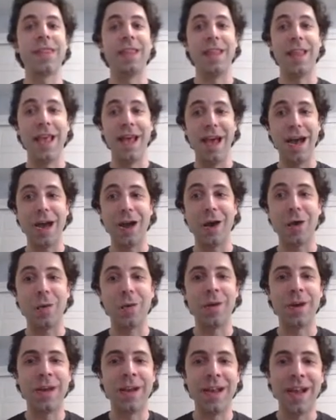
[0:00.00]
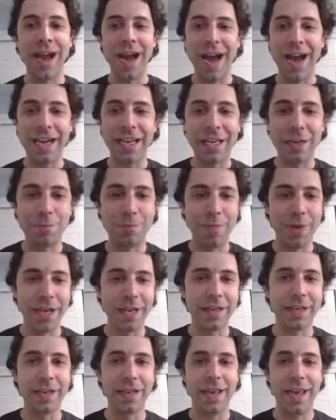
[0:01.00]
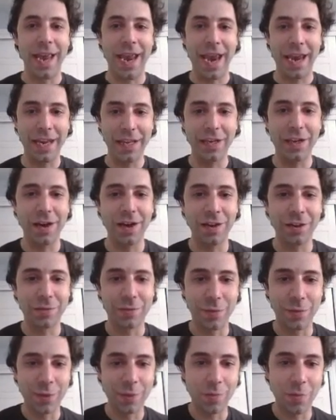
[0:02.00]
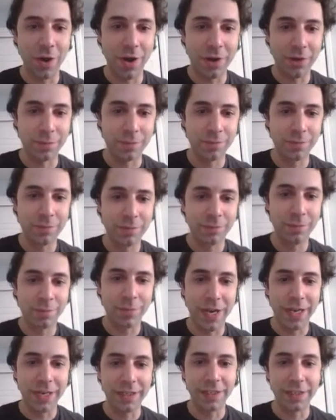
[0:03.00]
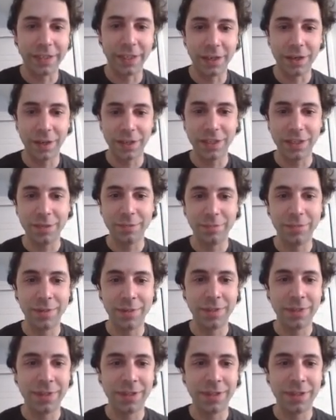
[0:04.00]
Now I can pick any color from the bottom by clicking on them.